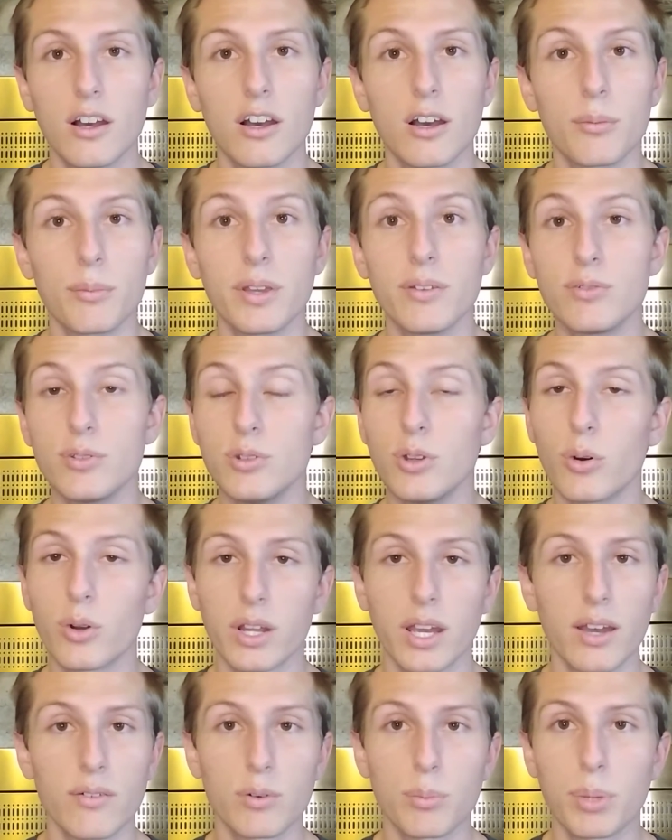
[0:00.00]
If you don't
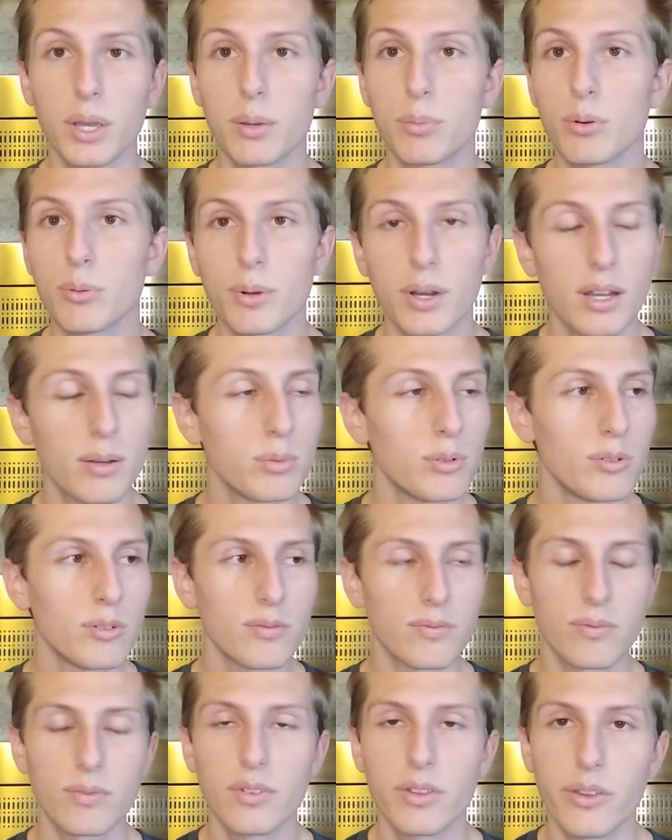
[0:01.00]
have a paper Bible,
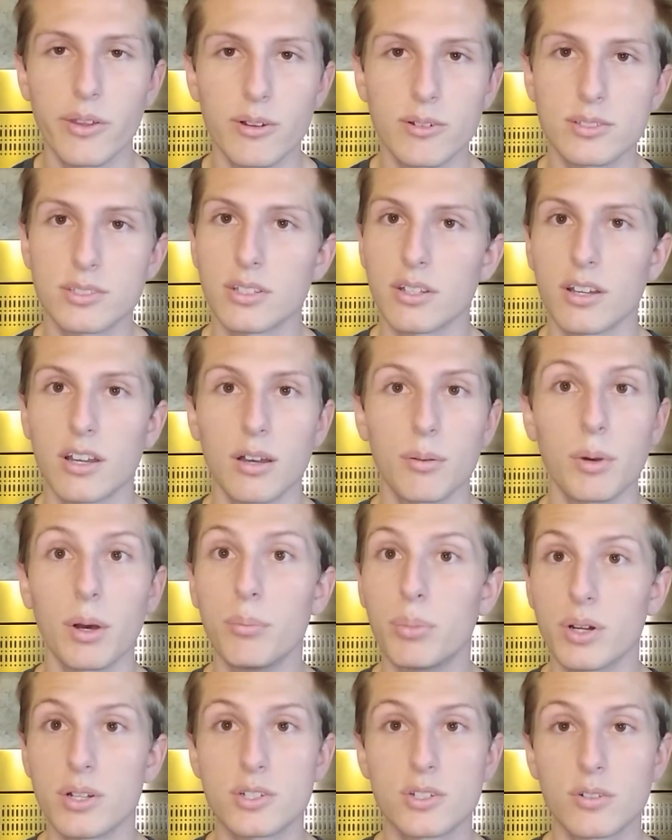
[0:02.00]
there's a
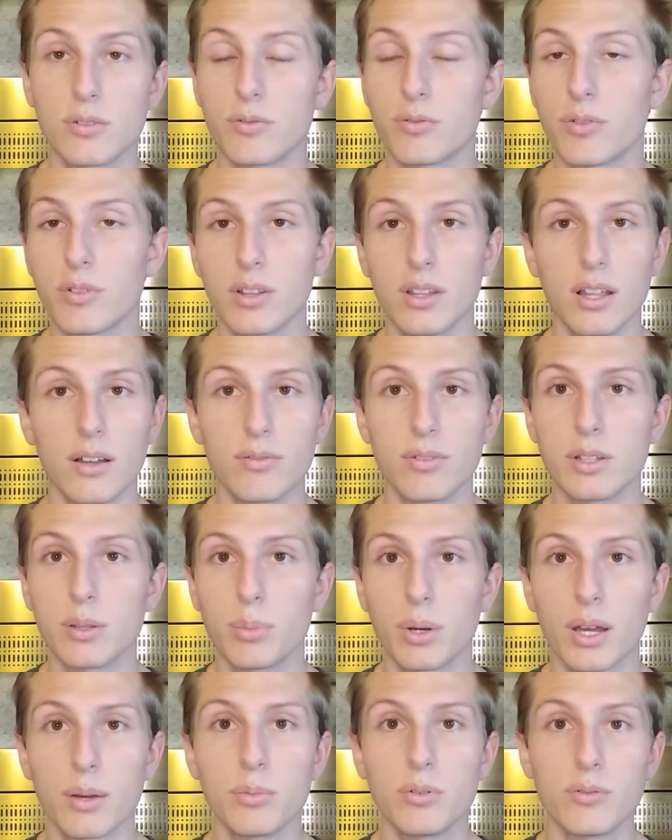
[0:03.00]
bunch of lovely
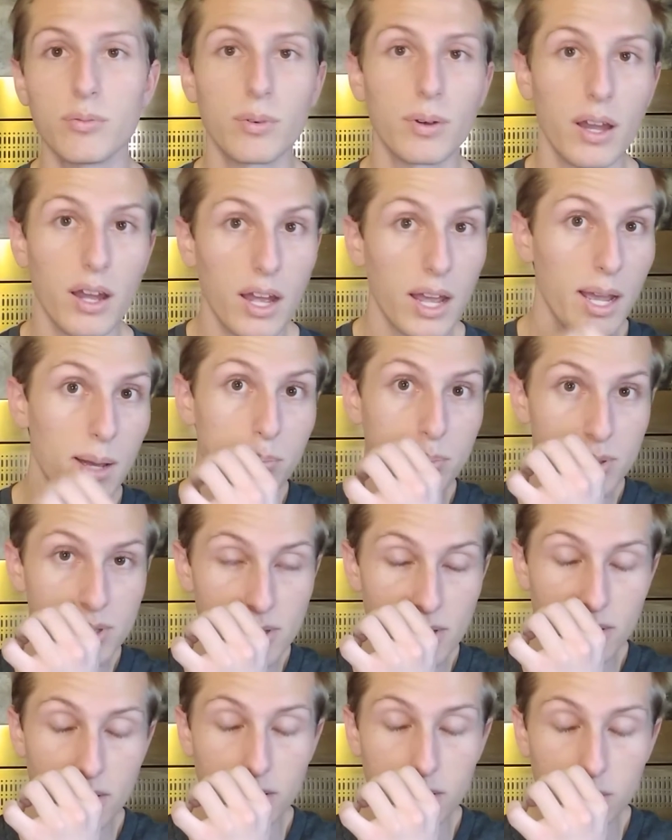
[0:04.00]
Bible apps
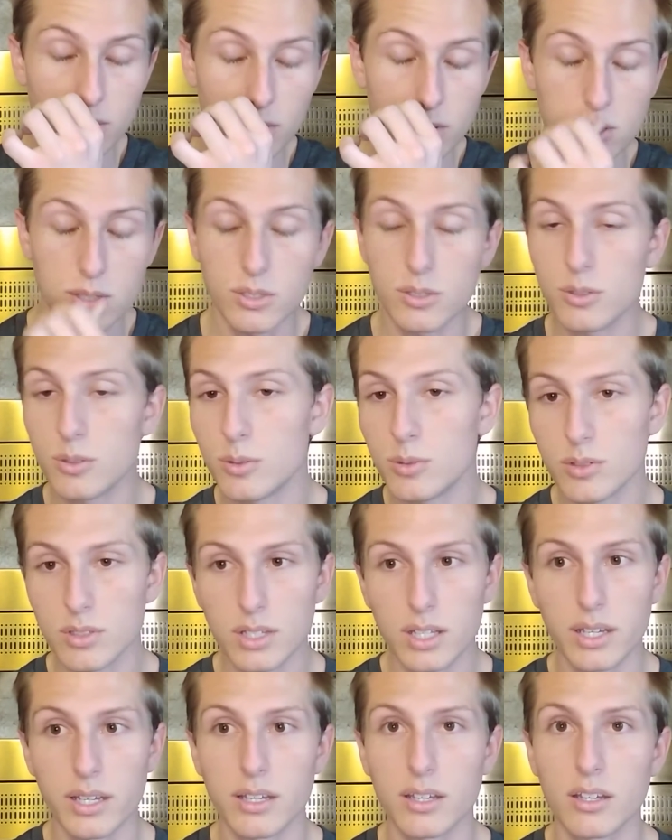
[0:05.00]
that you can do,
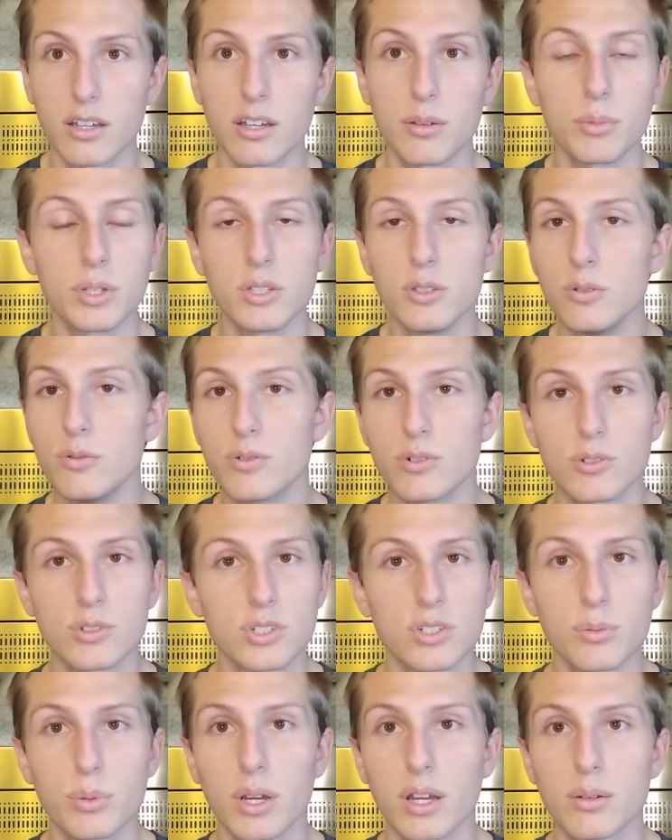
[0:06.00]
like the
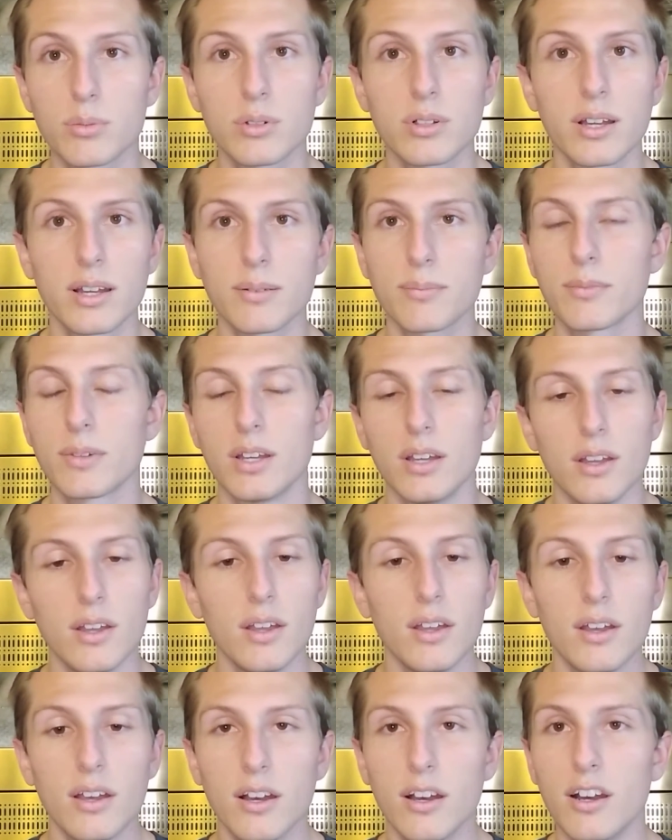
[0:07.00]
YouVersion Bible app,
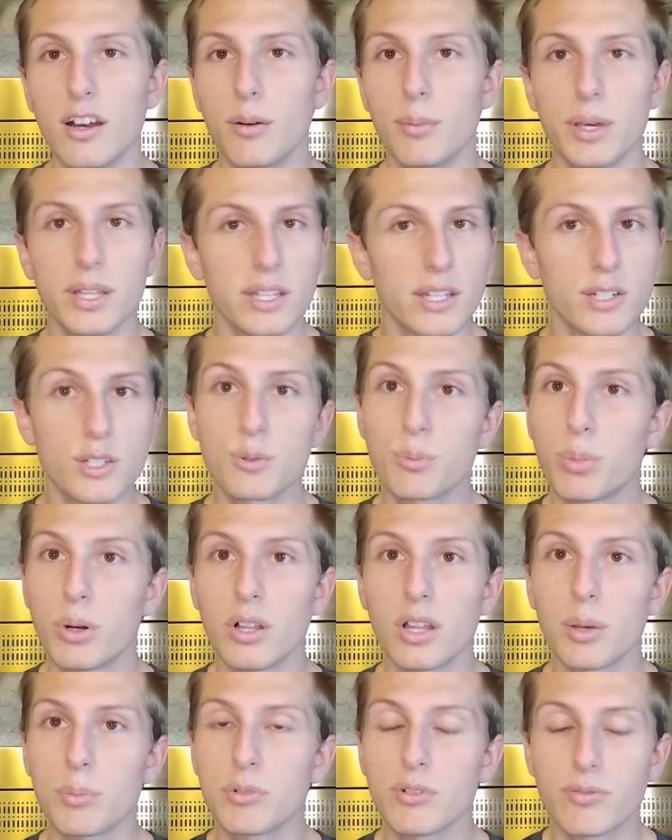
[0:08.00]
and then just pull
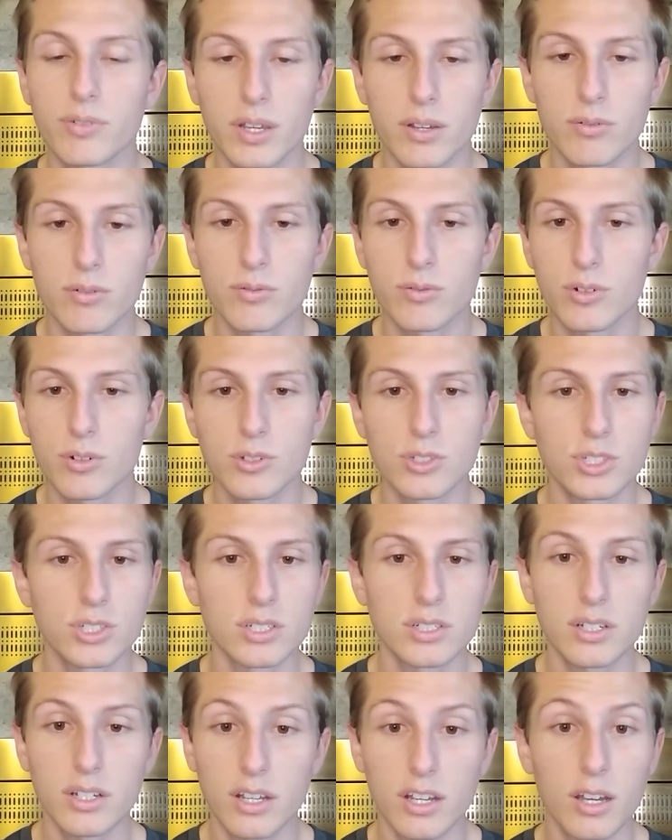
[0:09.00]
up your favorite
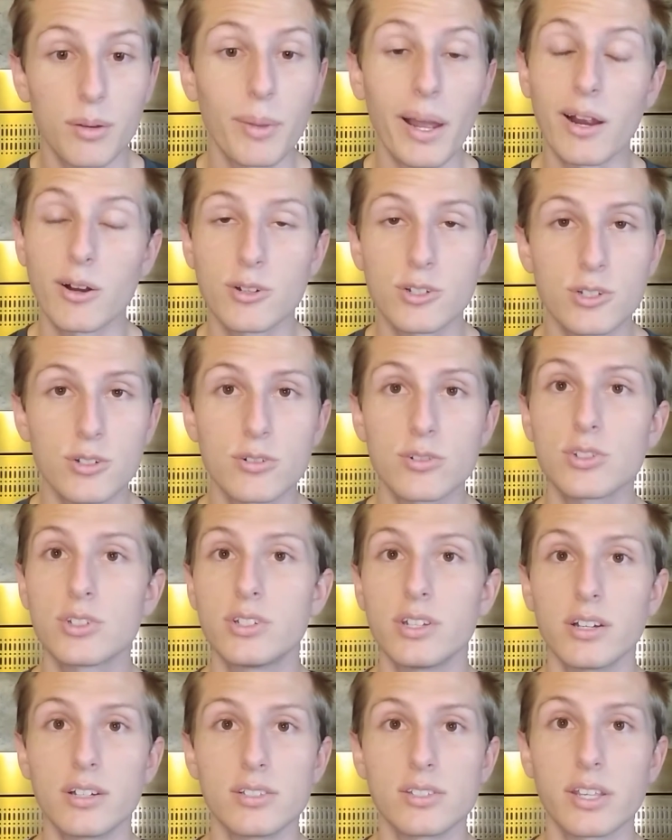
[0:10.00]
version. Our church
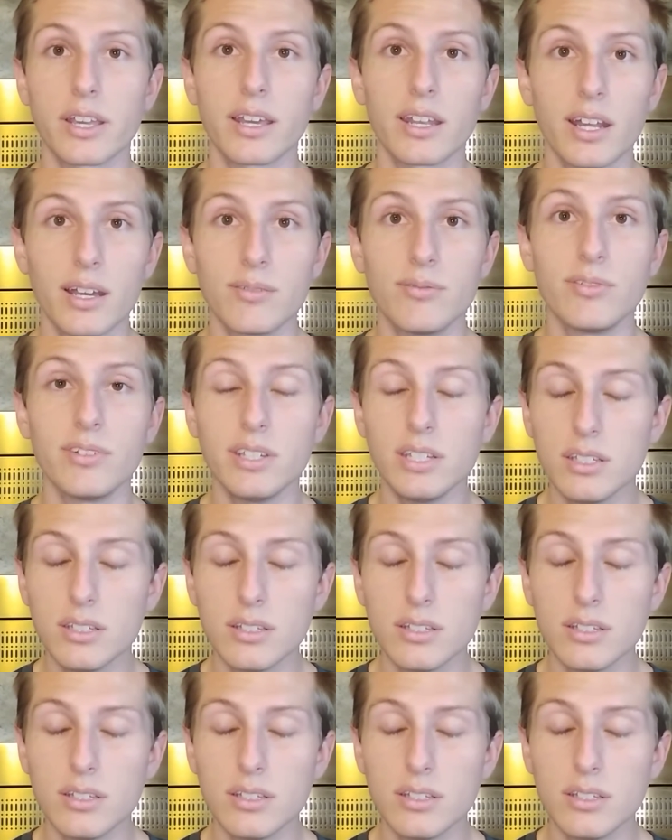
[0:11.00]
does NIV.